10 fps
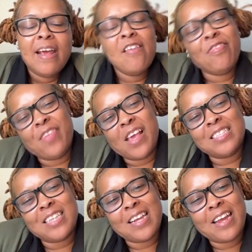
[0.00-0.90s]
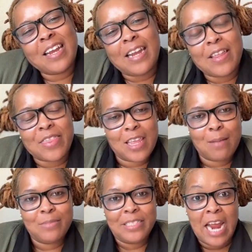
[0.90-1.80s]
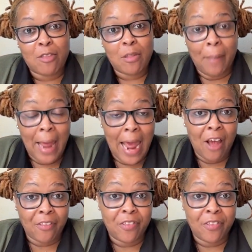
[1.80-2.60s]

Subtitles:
and things that kind of led them down the path